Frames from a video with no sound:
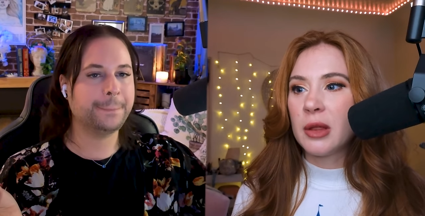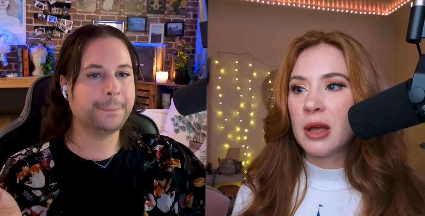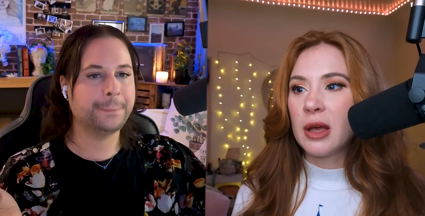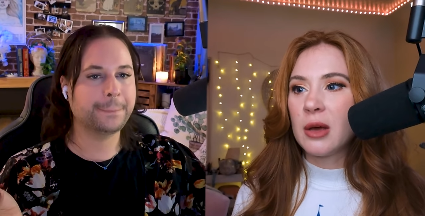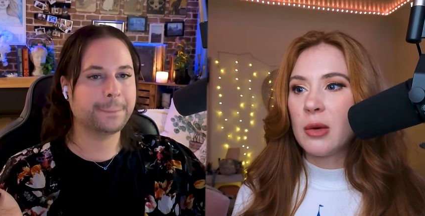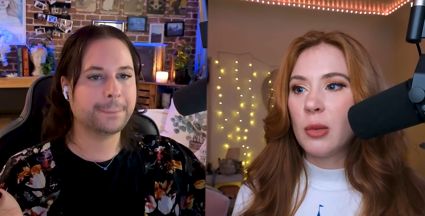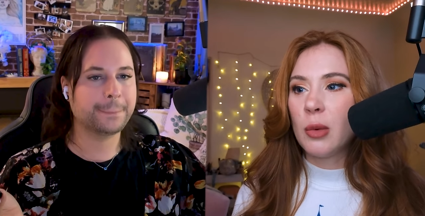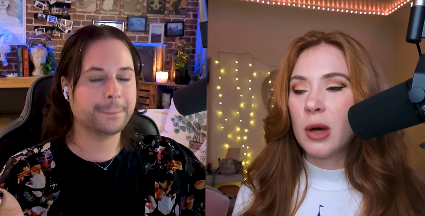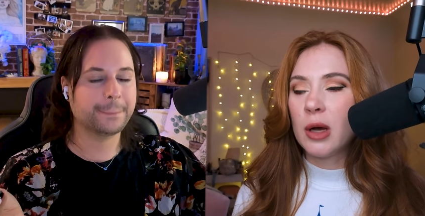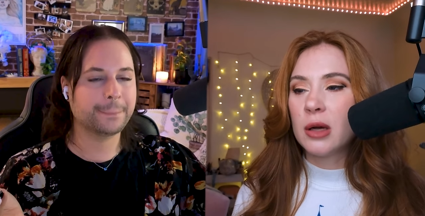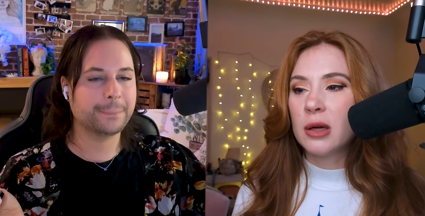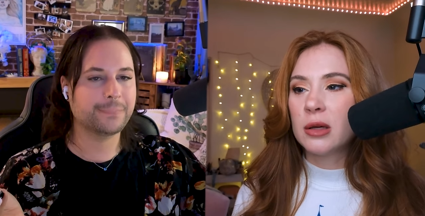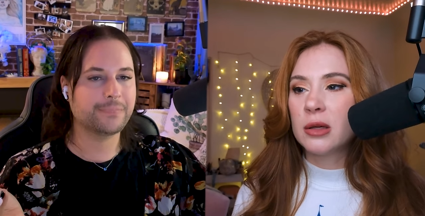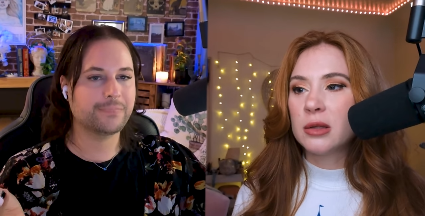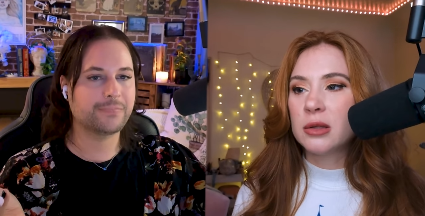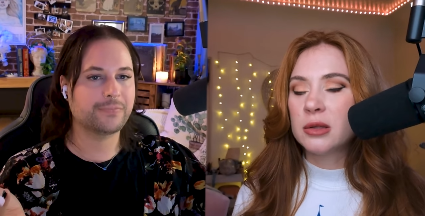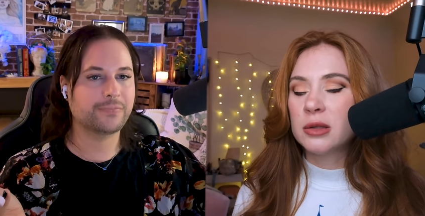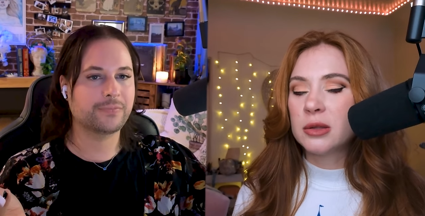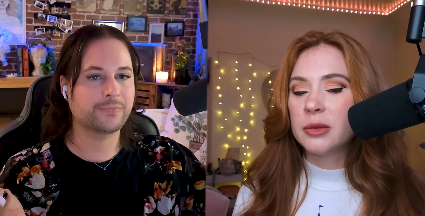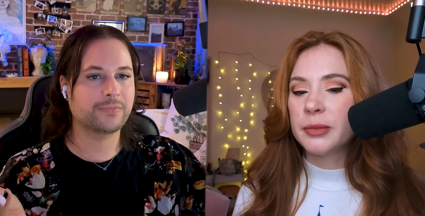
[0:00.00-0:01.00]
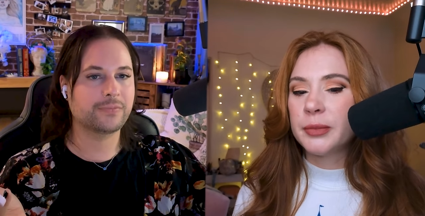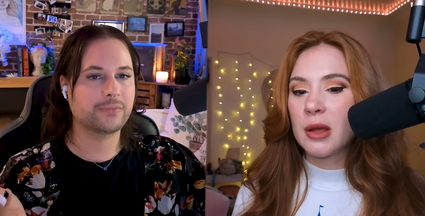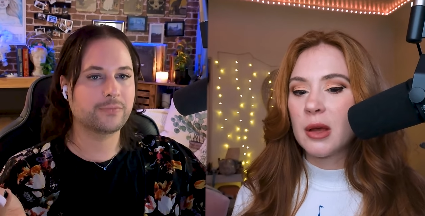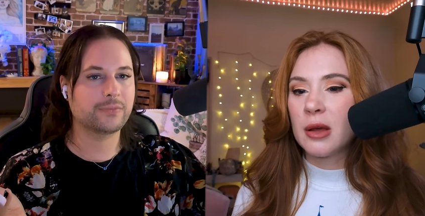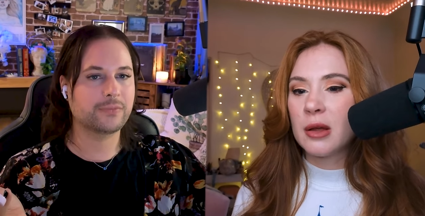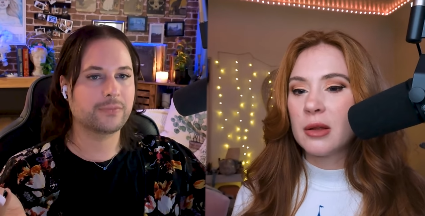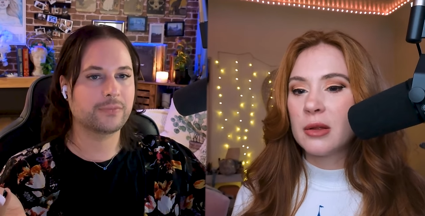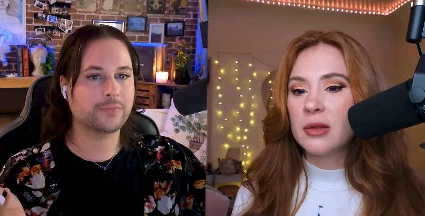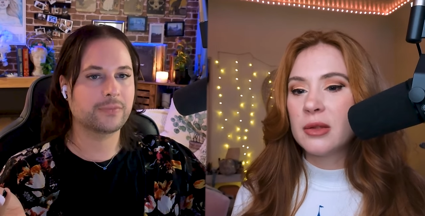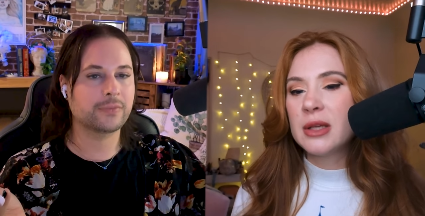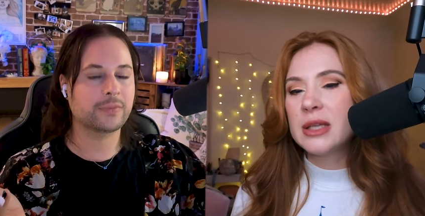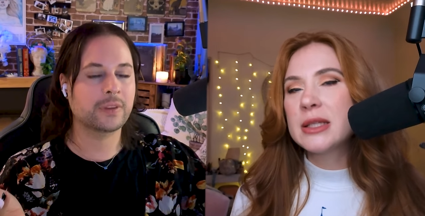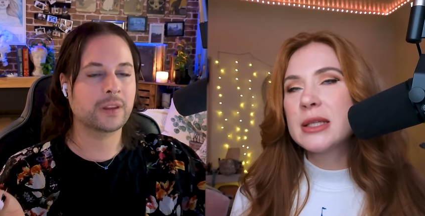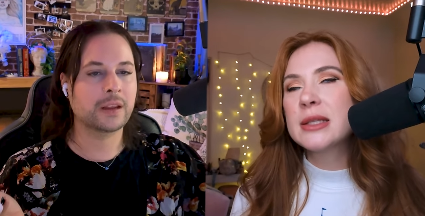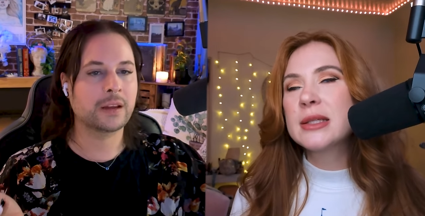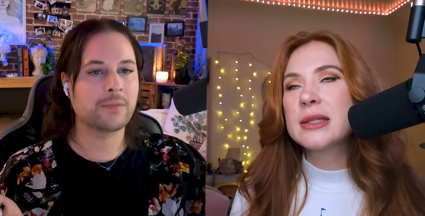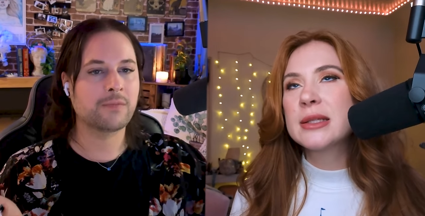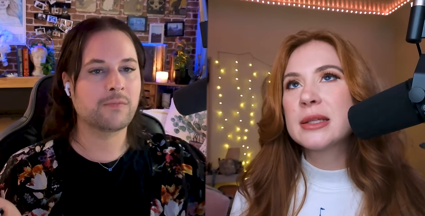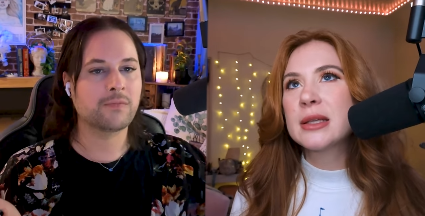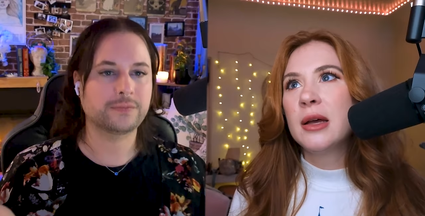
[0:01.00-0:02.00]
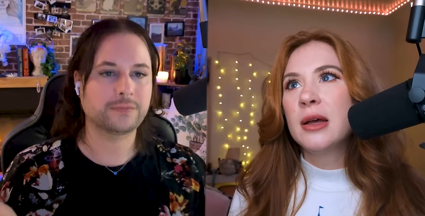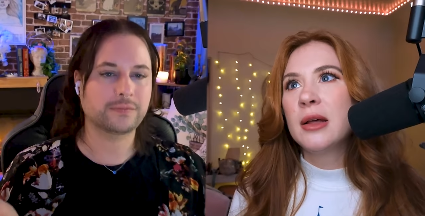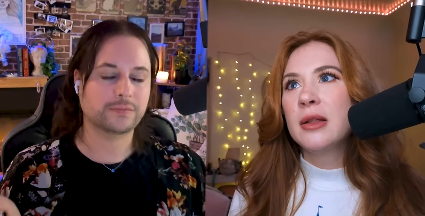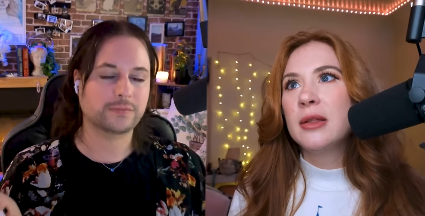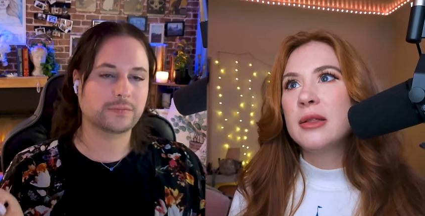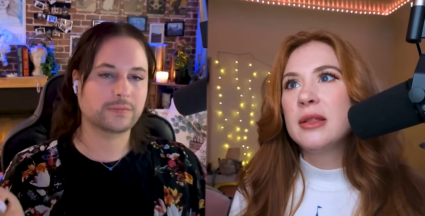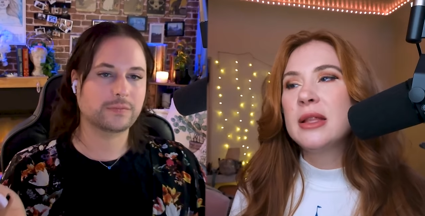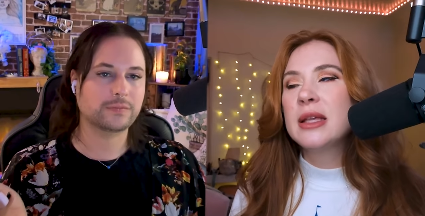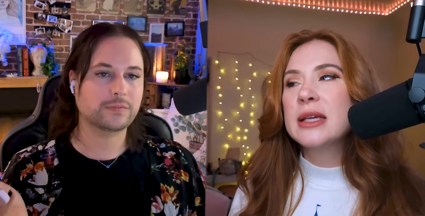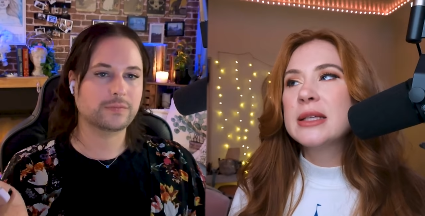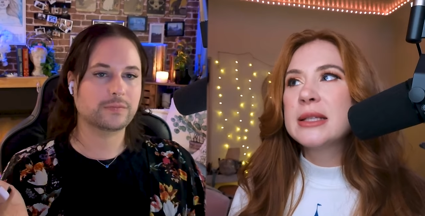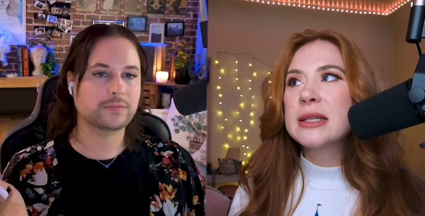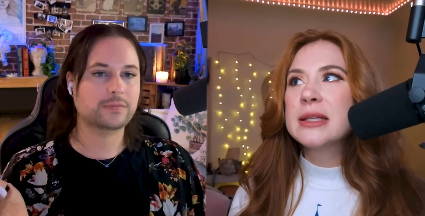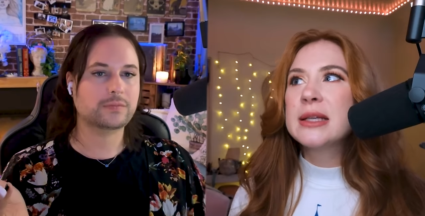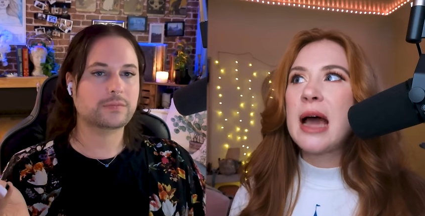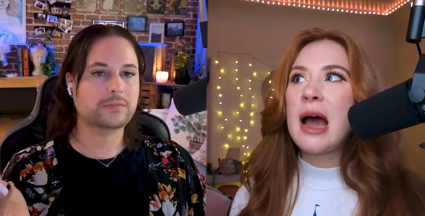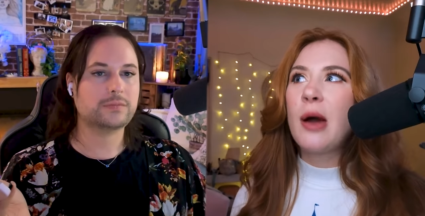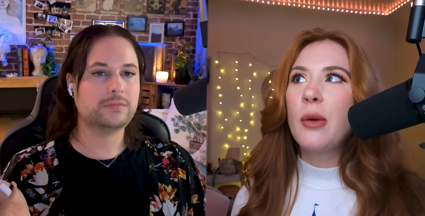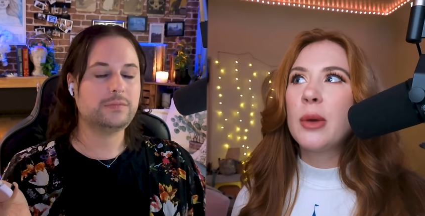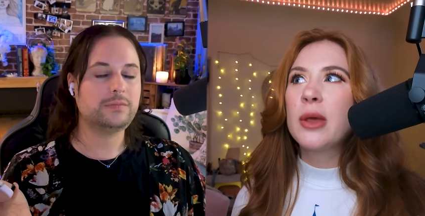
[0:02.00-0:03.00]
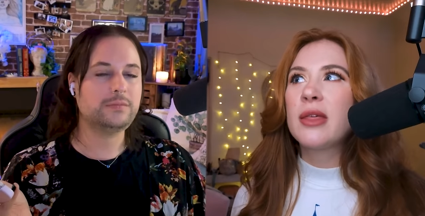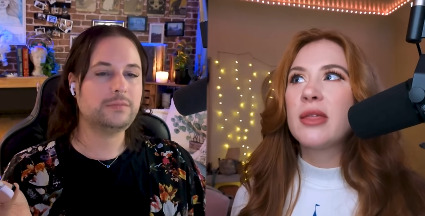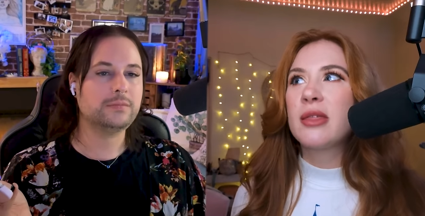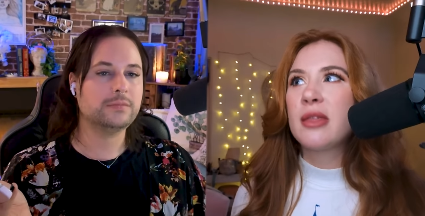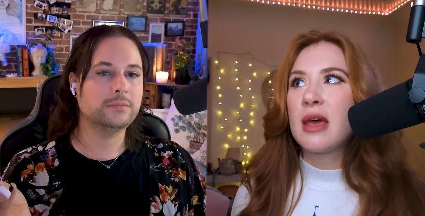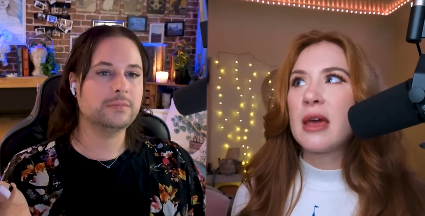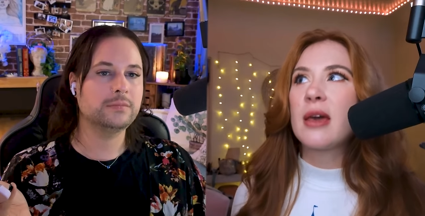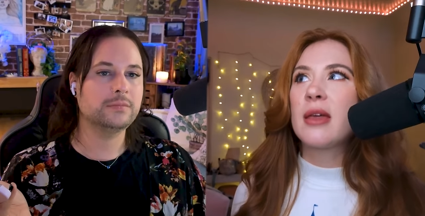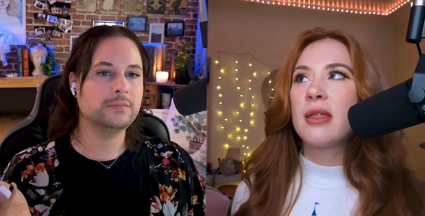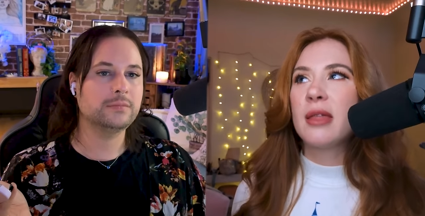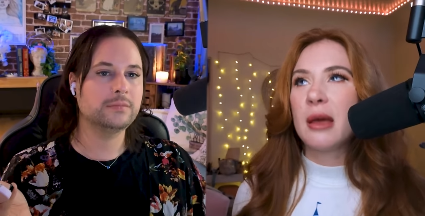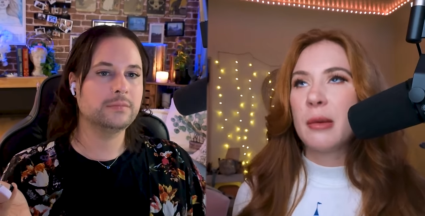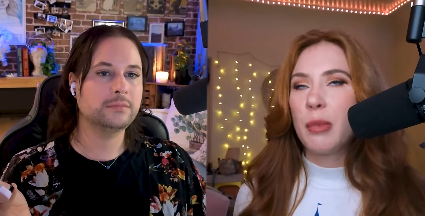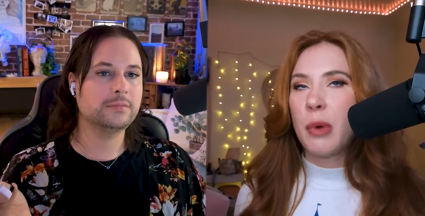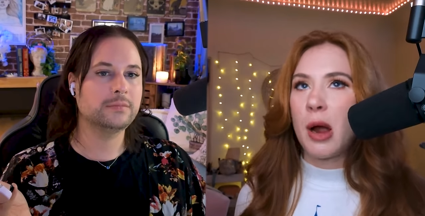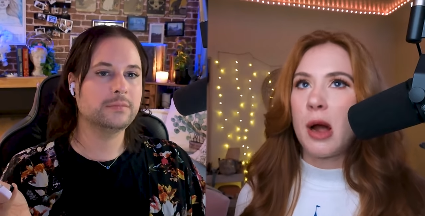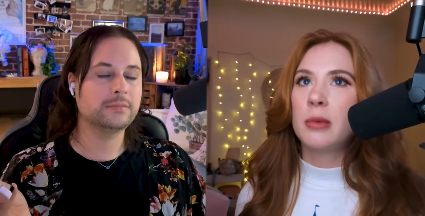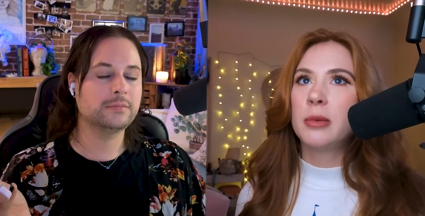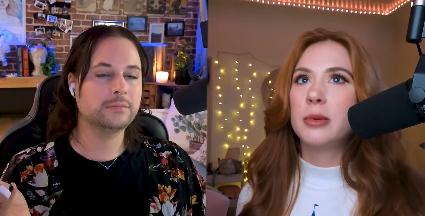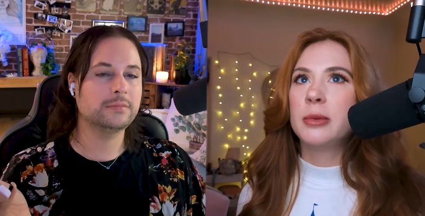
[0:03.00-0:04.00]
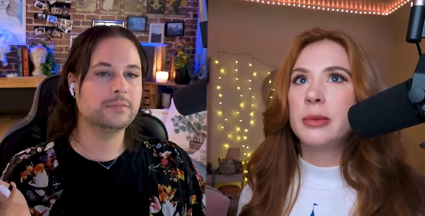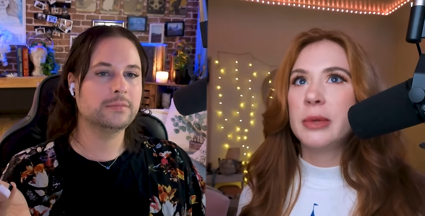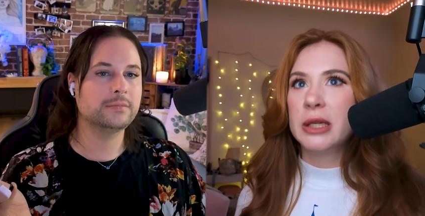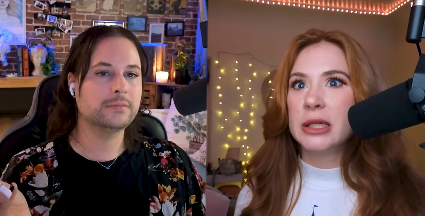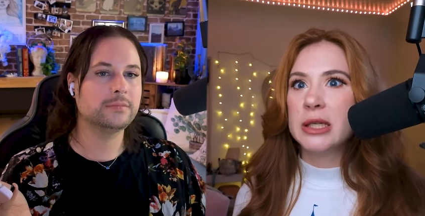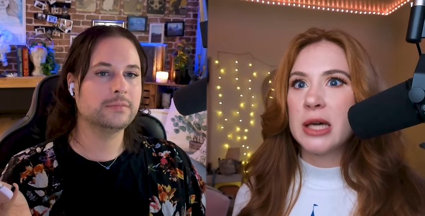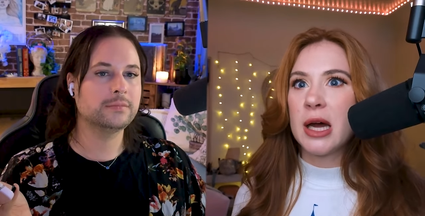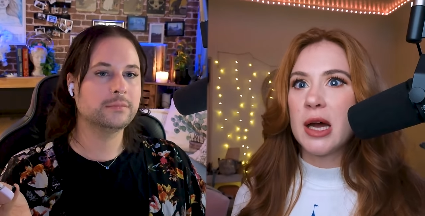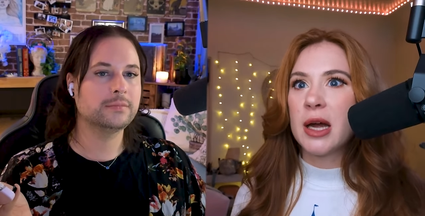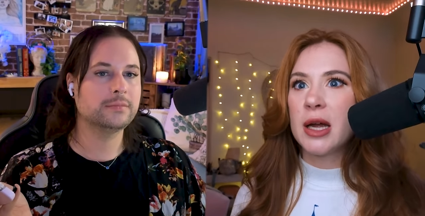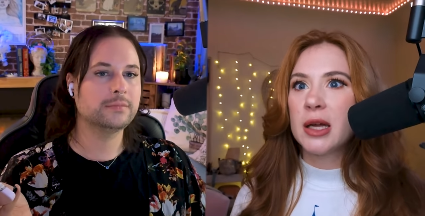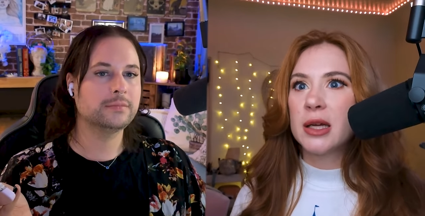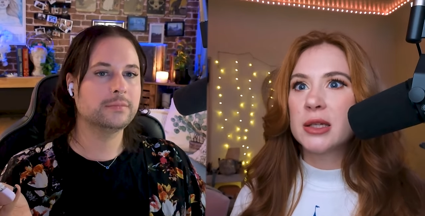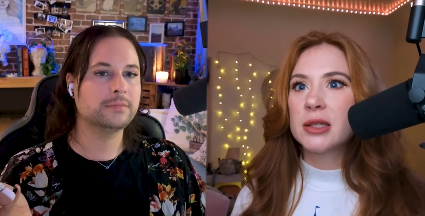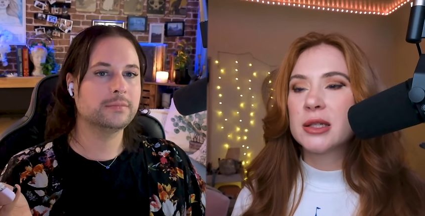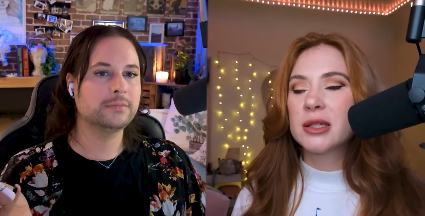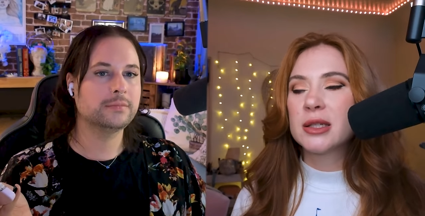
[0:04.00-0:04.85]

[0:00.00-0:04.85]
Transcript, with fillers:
Speaker 1: like, "Well, this is this is how we think they probably died."